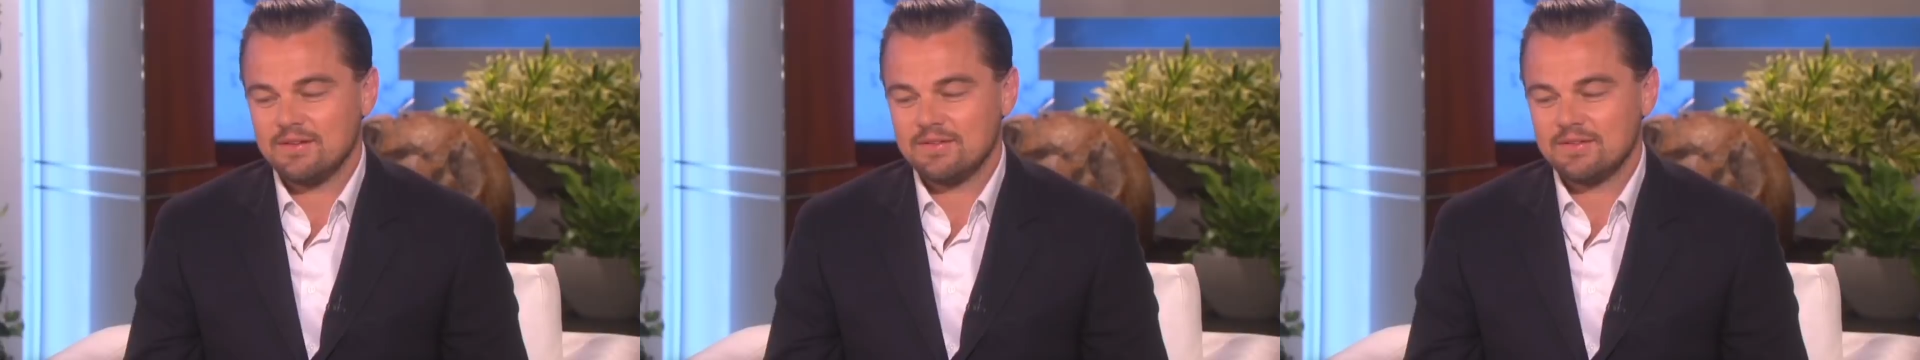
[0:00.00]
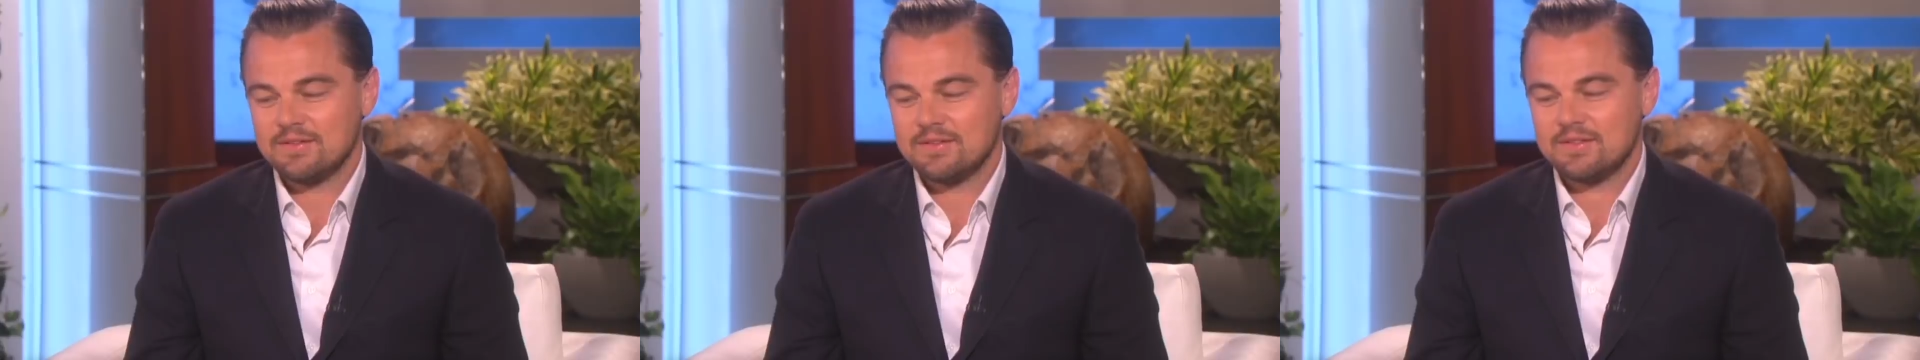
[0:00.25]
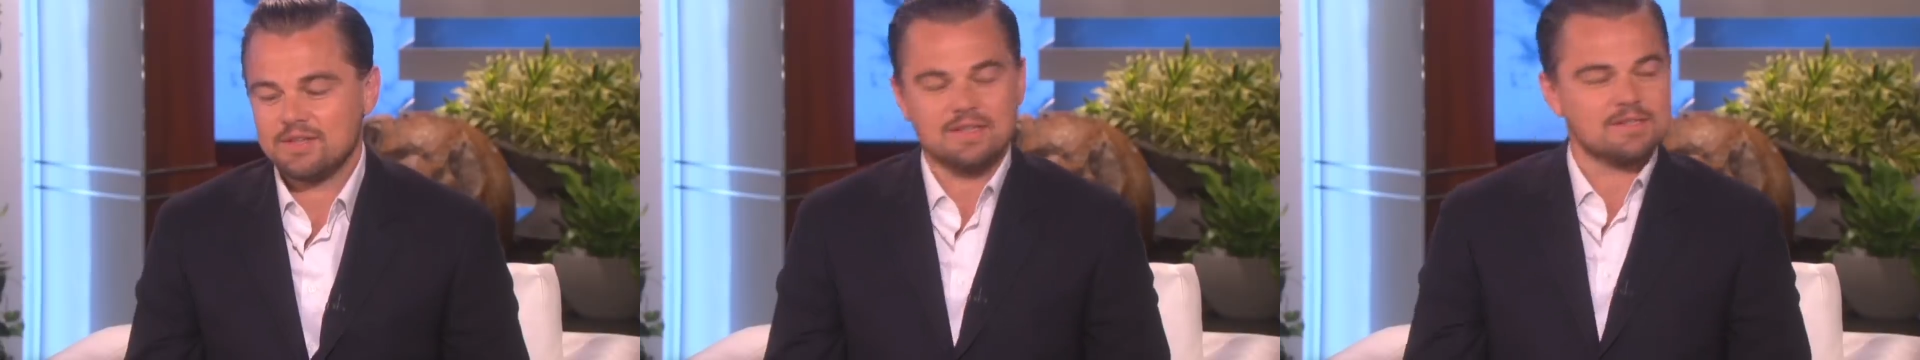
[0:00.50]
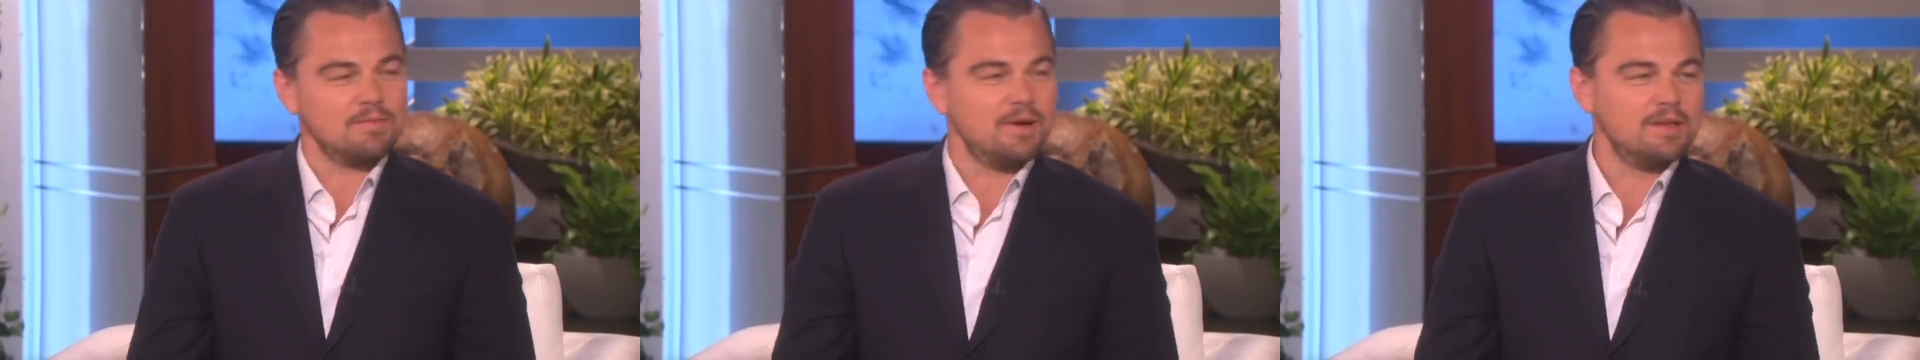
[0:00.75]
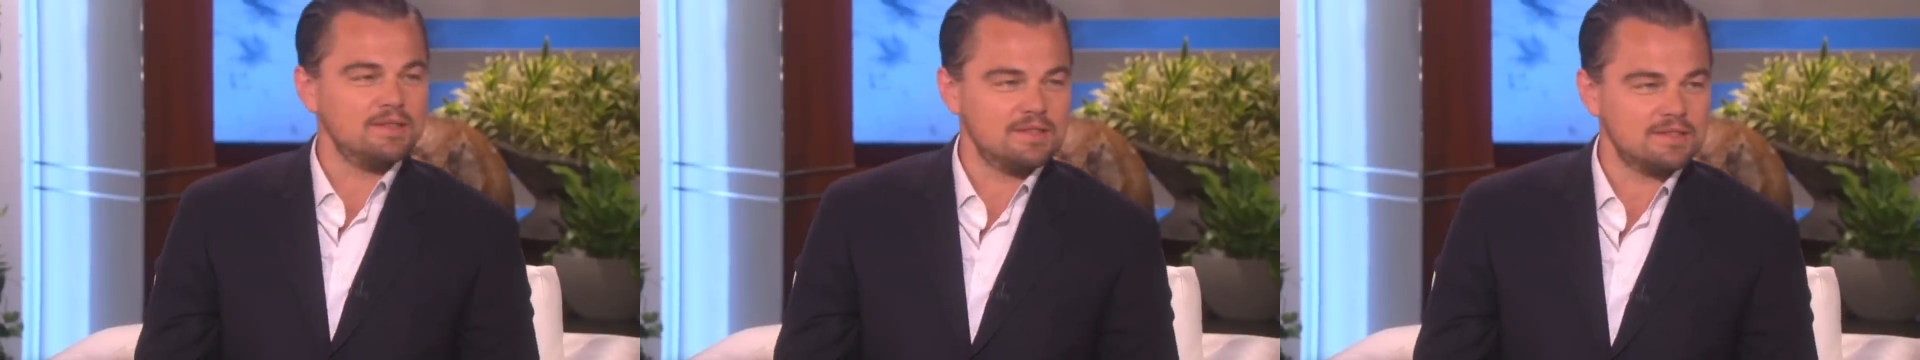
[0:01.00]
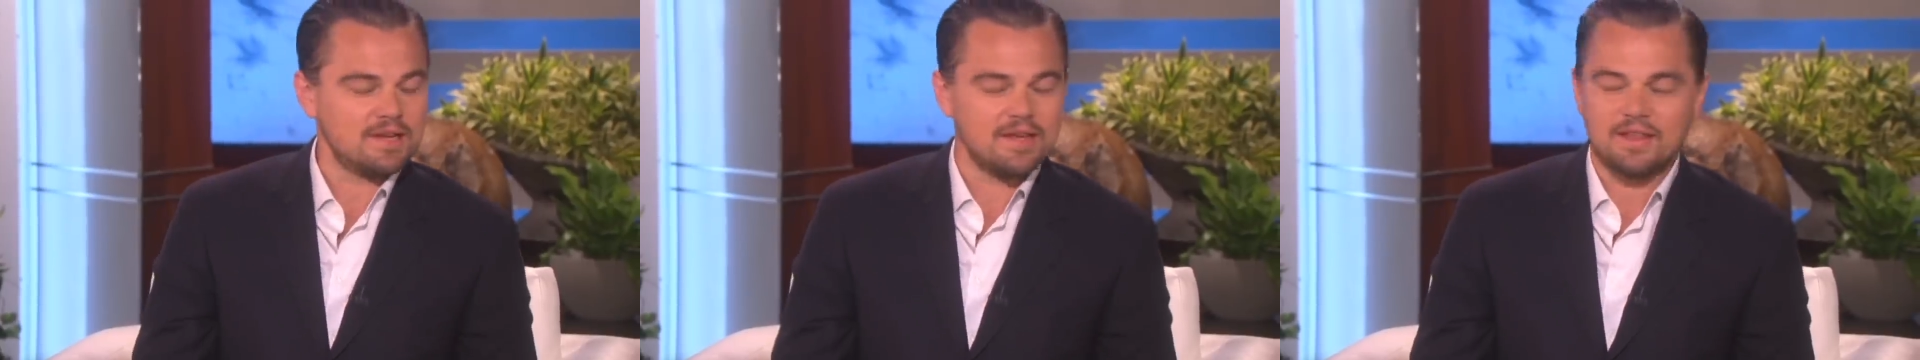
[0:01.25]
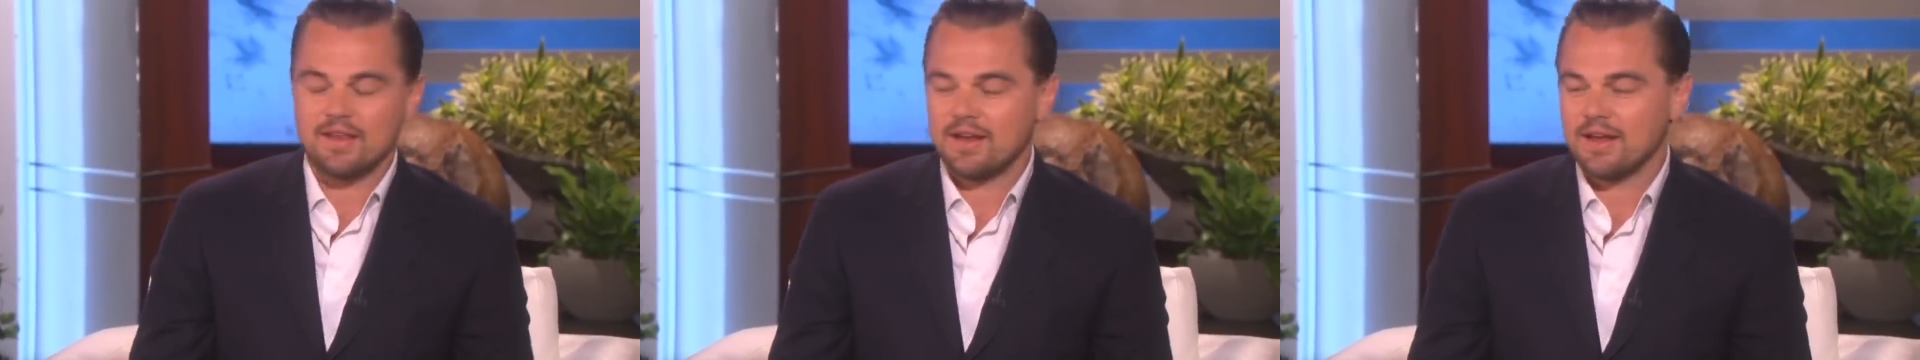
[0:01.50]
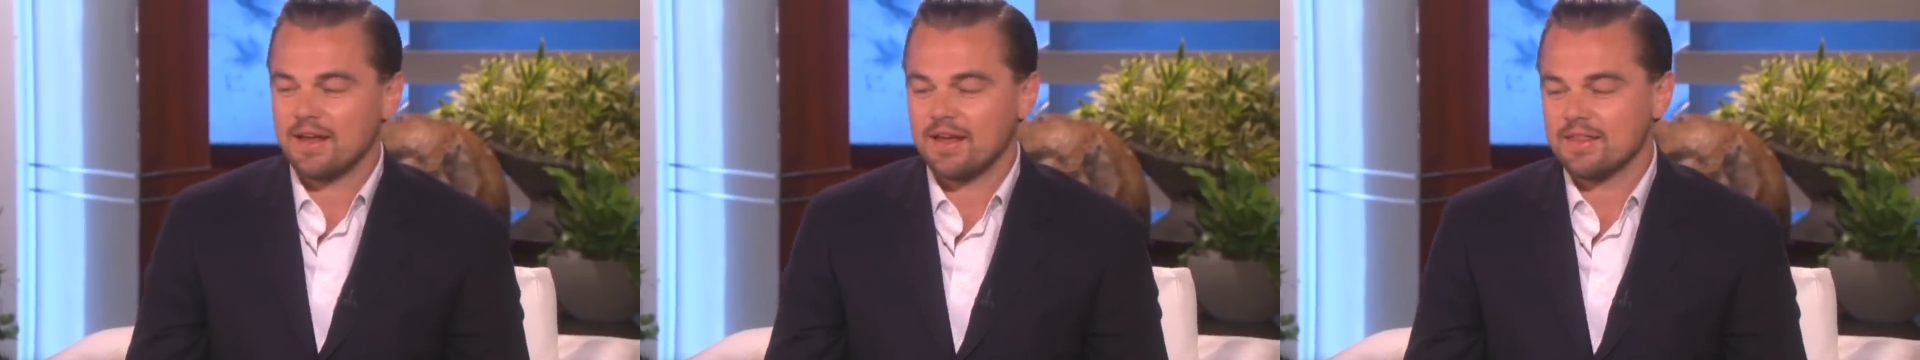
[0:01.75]
well, we all know that
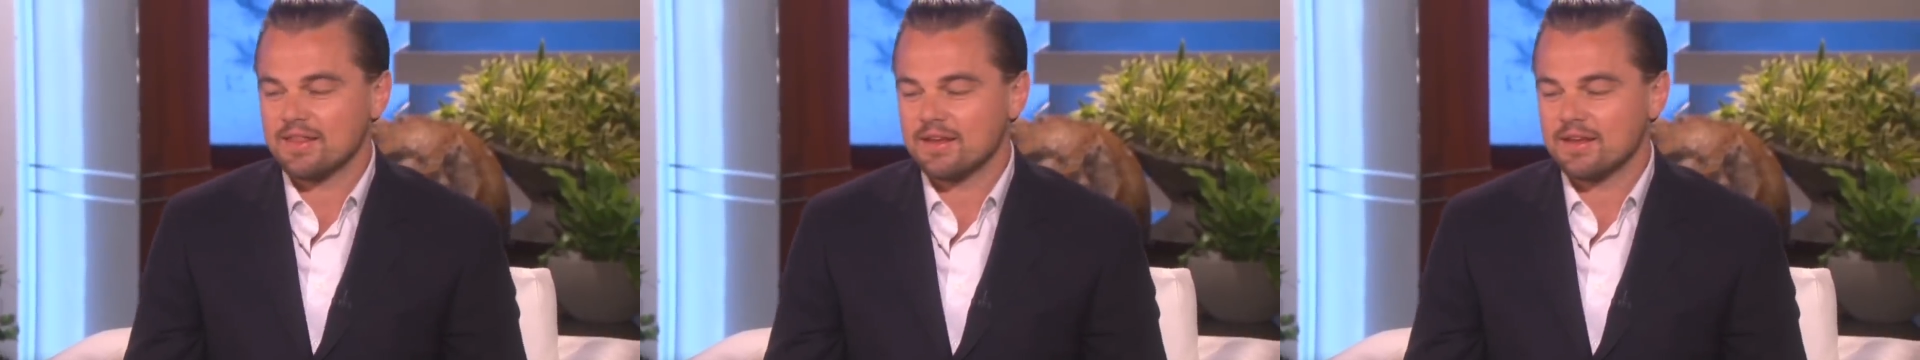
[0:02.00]
Leonardo